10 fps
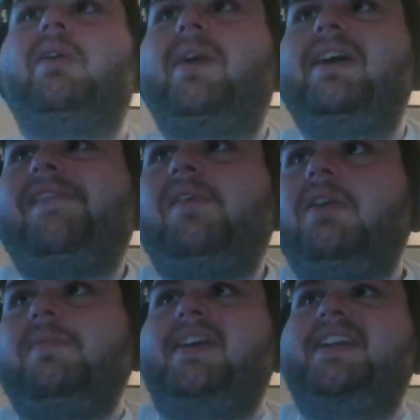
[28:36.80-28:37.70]
wave I want
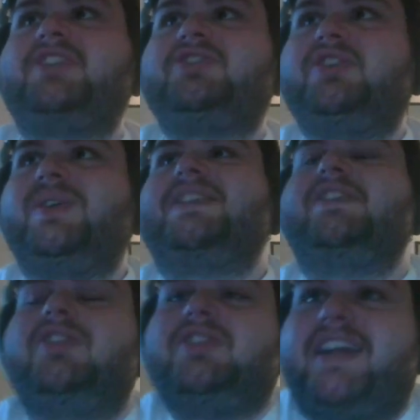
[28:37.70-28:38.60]
to pay attention to, because it
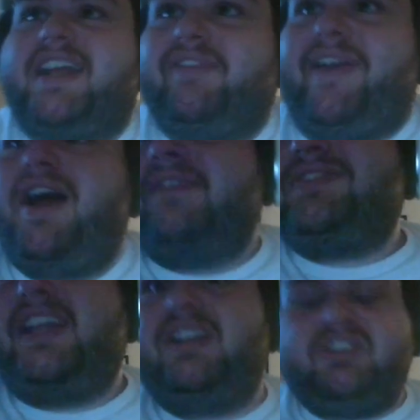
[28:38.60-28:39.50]
looks like he ran off
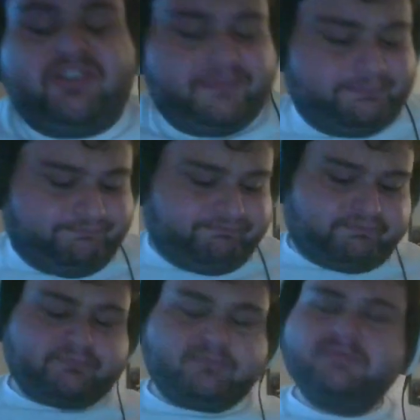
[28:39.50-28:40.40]
stage.
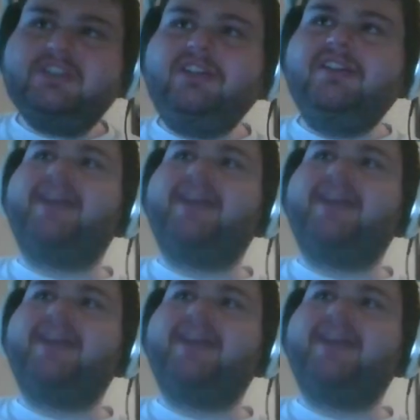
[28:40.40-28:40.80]
Like